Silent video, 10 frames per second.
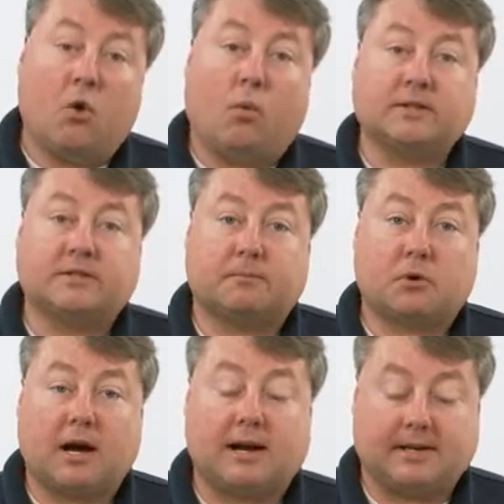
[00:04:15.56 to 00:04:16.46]
Once the
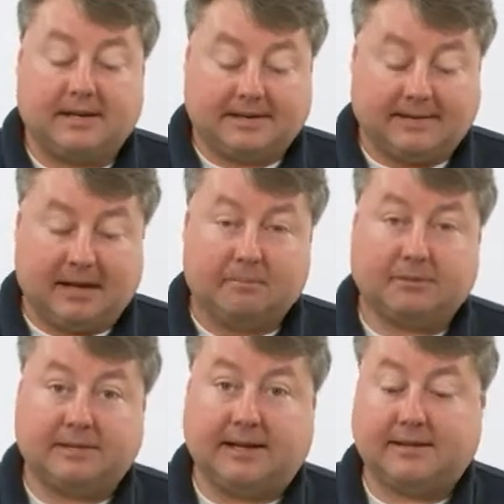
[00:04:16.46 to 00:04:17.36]
product is in
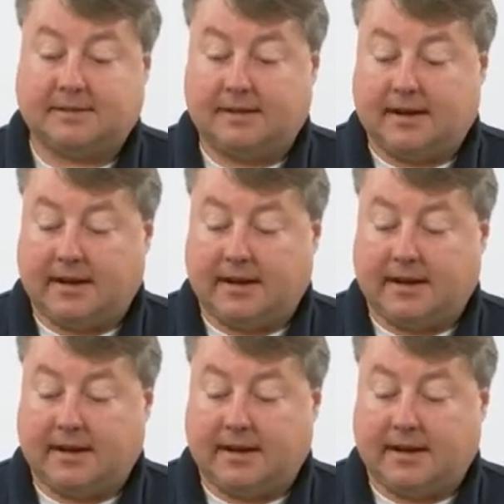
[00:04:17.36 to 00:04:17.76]
place